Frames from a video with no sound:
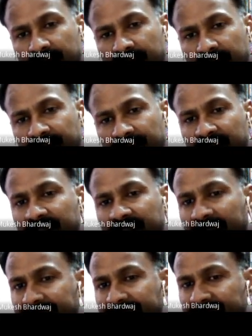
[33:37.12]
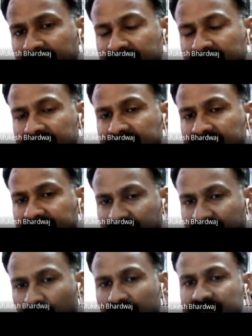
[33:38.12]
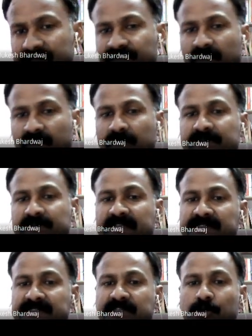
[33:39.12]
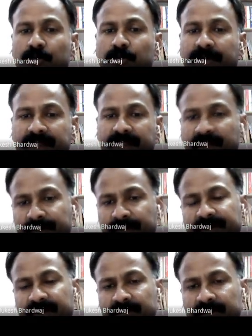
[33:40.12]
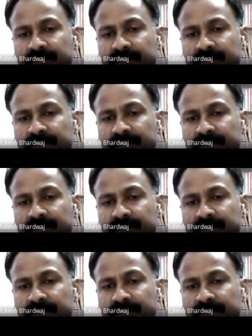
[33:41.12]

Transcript: if the light travels from denser to the rare medium,